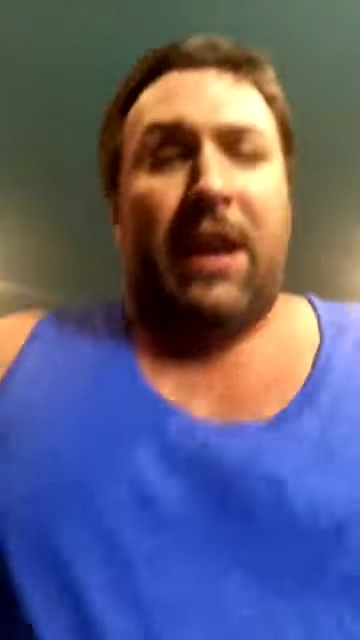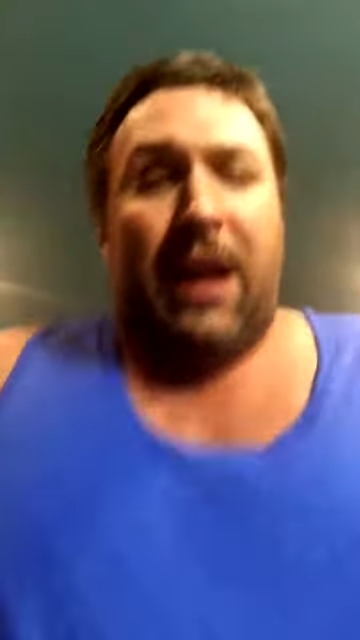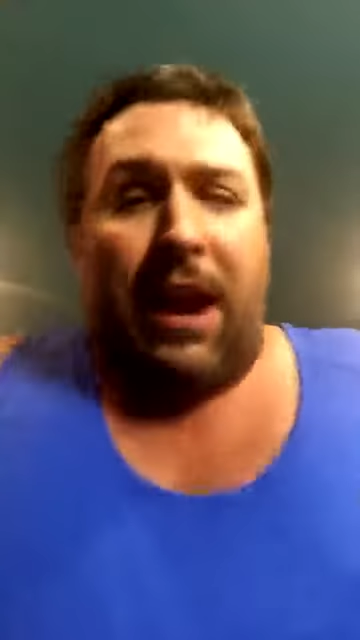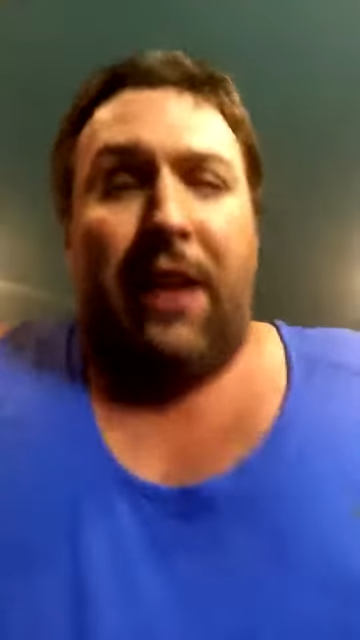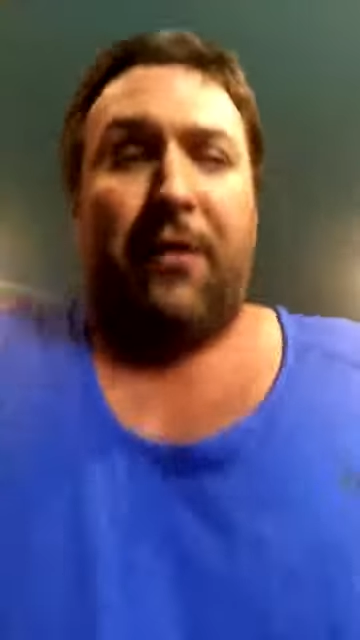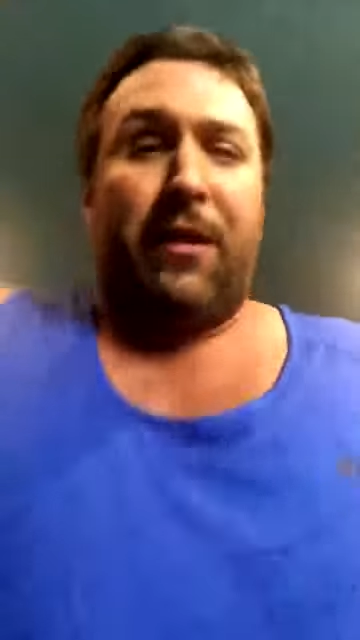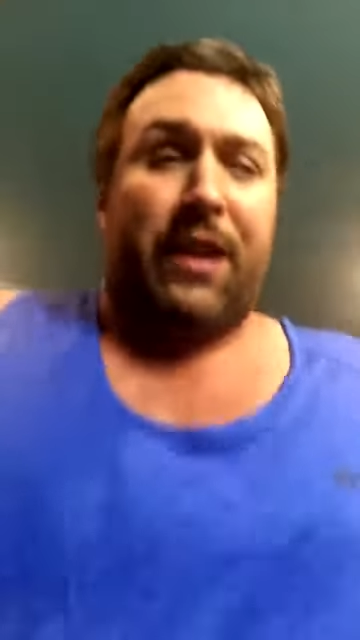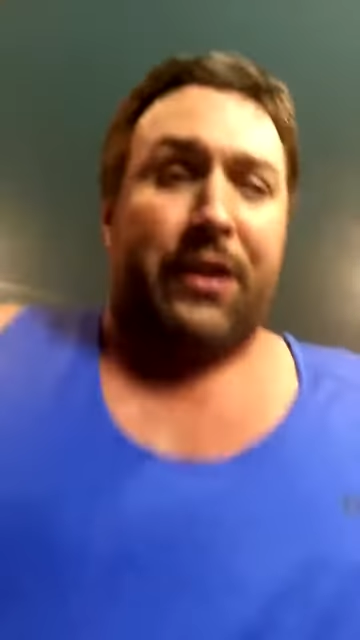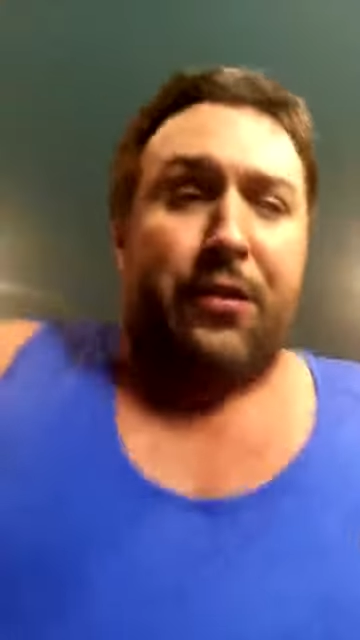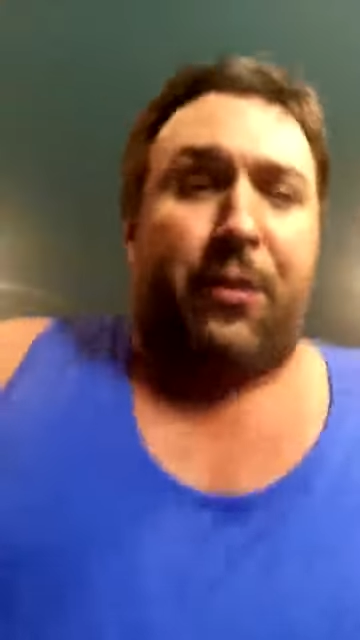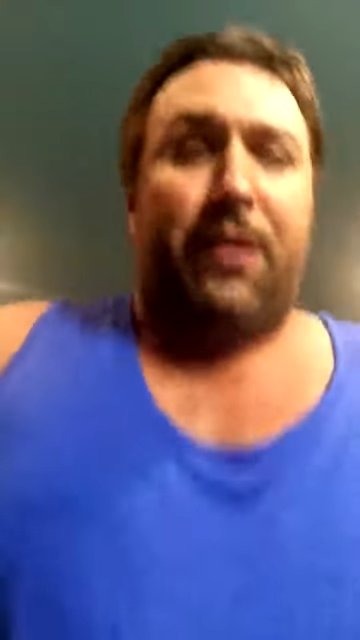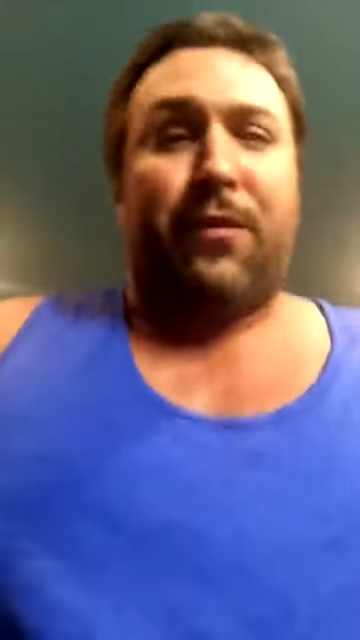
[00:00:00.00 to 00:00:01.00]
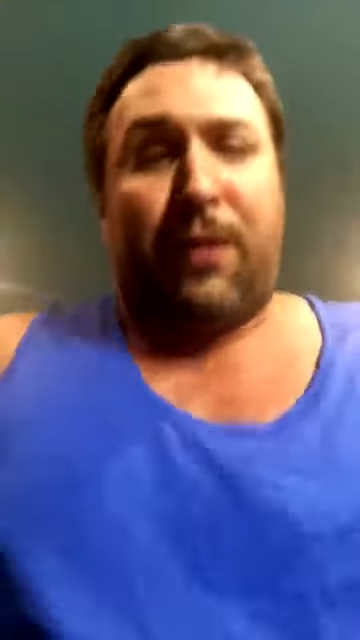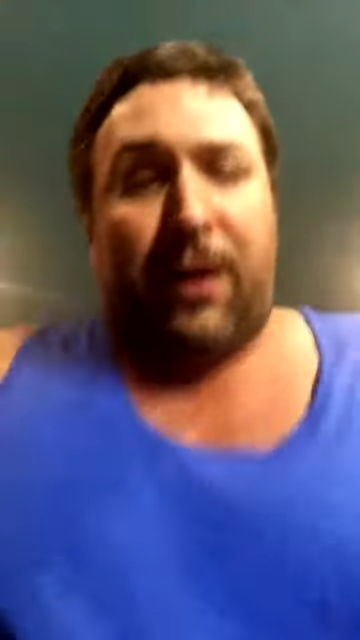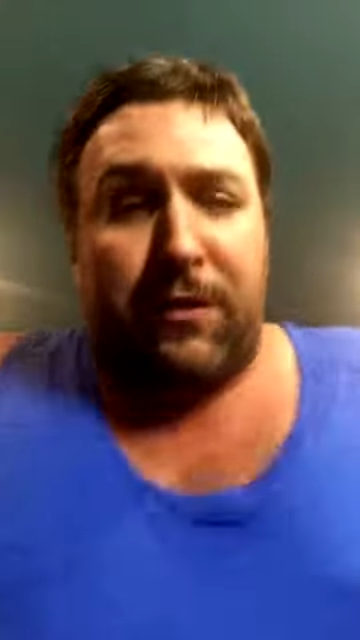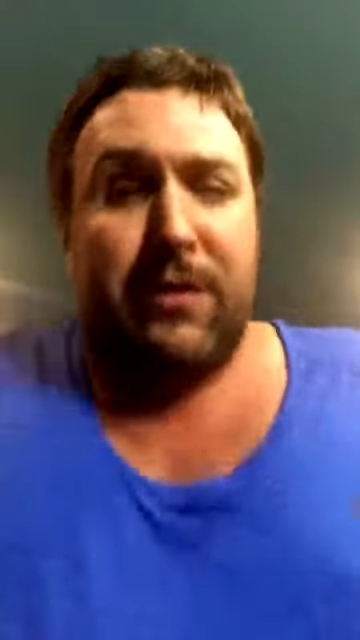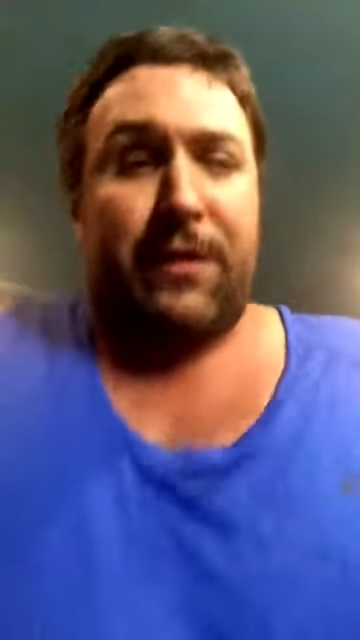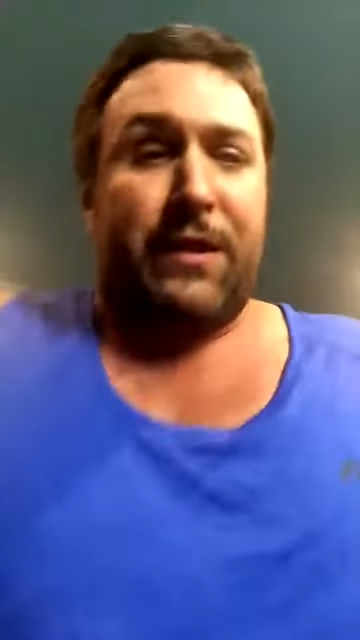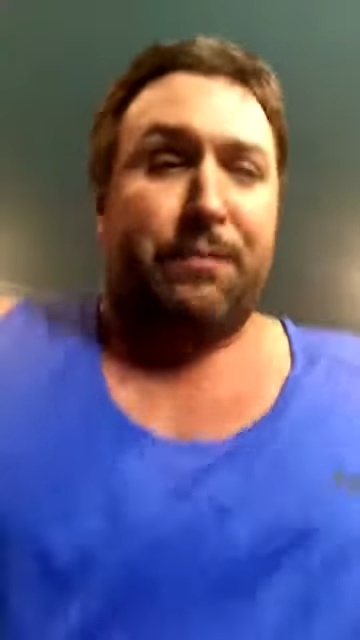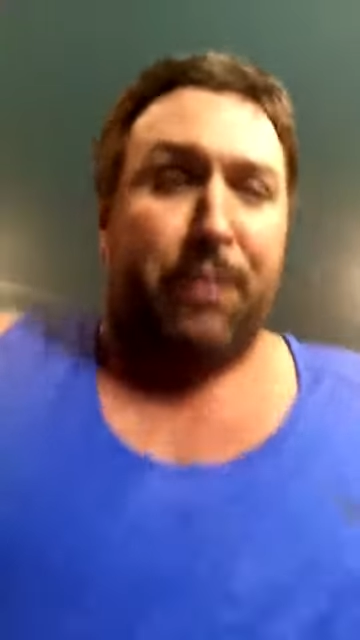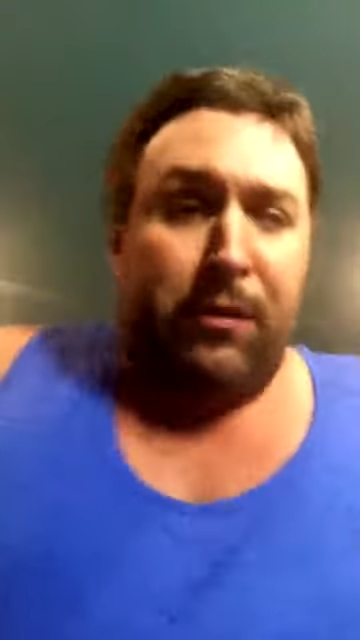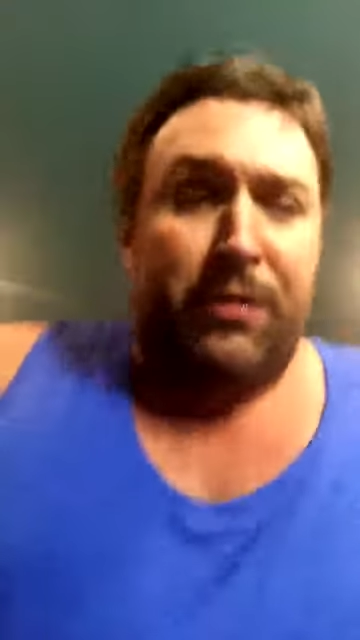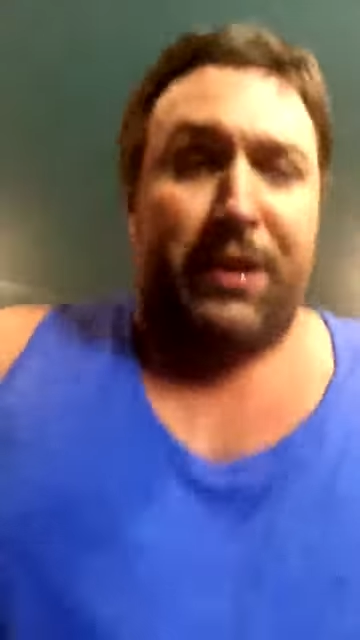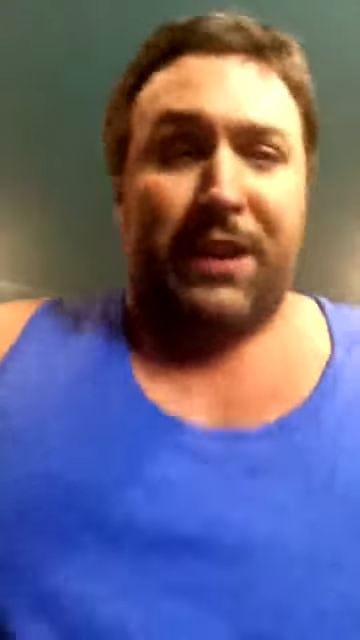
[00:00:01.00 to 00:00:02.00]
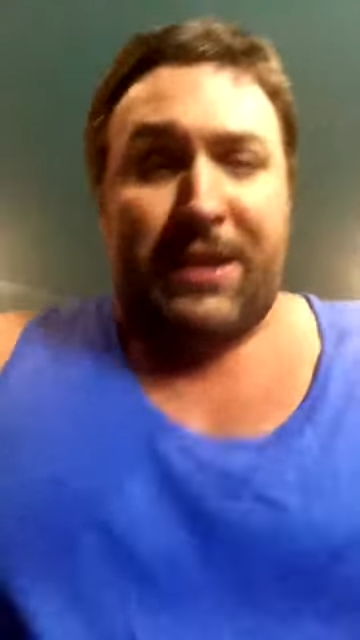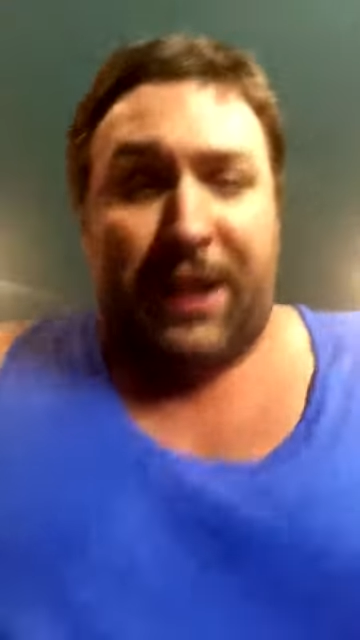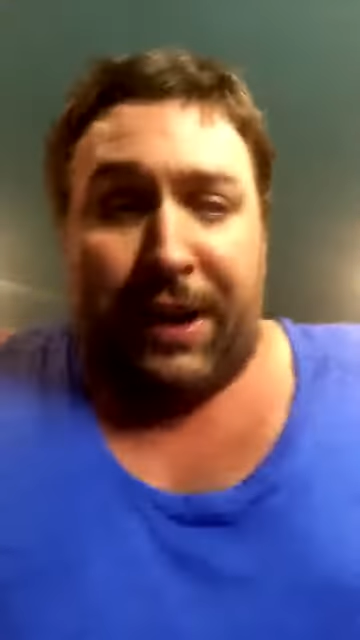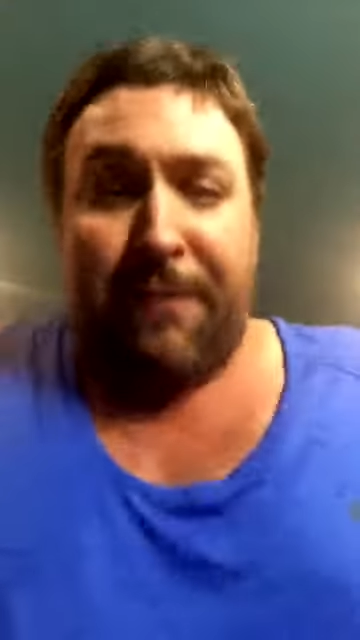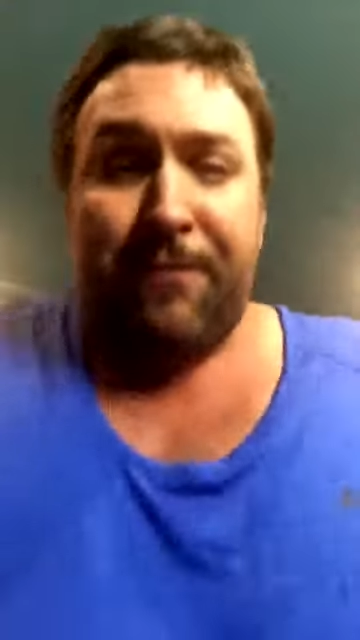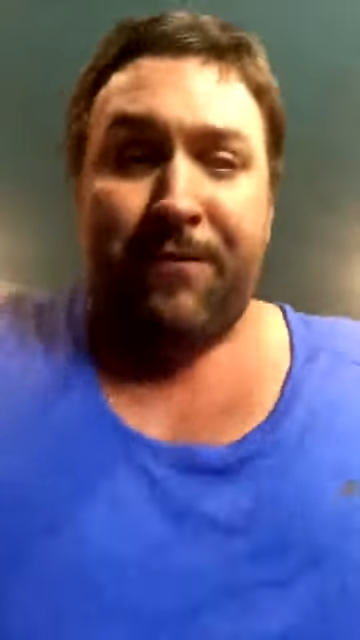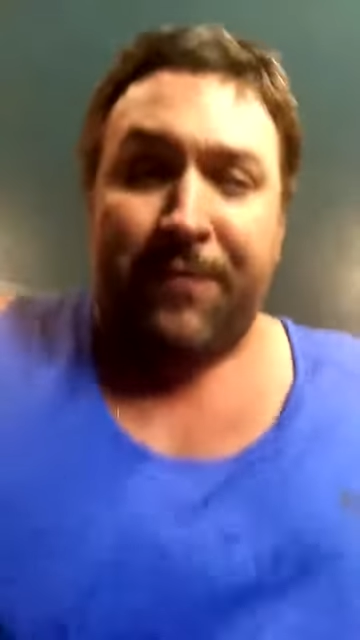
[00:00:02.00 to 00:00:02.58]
and if within 24 hours of its posting time